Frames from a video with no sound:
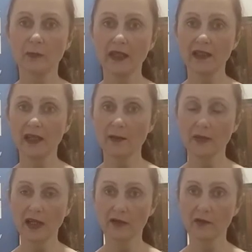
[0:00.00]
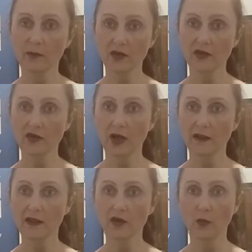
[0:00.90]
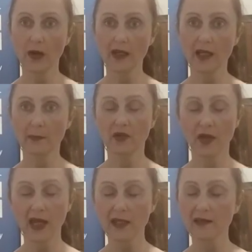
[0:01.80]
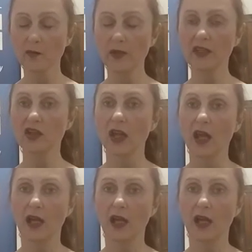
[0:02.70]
media platforms are starting to wake up to hate speech